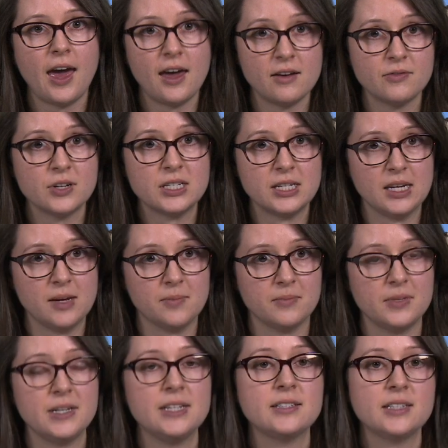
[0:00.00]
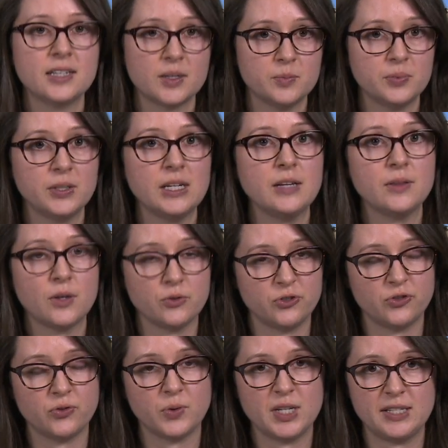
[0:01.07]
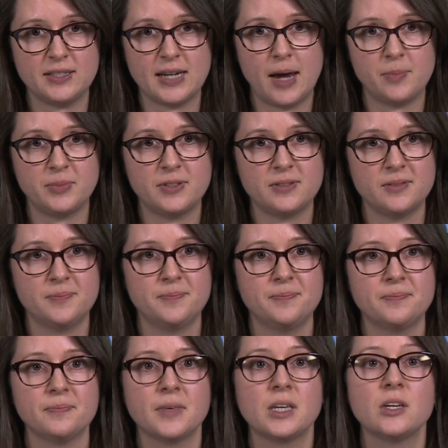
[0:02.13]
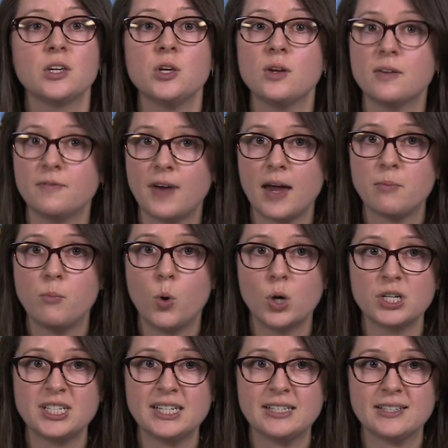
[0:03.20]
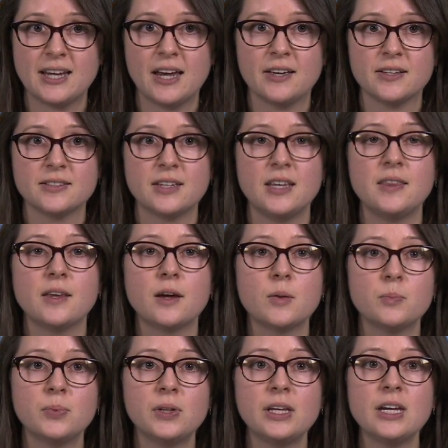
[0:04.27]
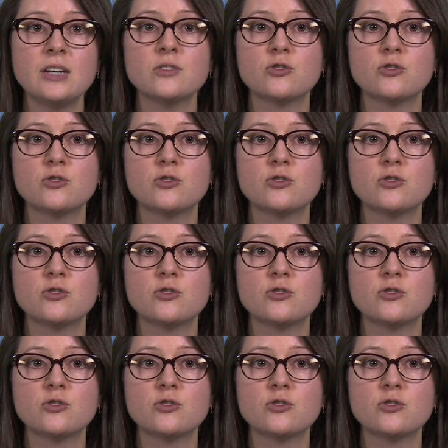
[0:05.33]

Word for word: Every team needs to complete those three steps. You can find more details in the complete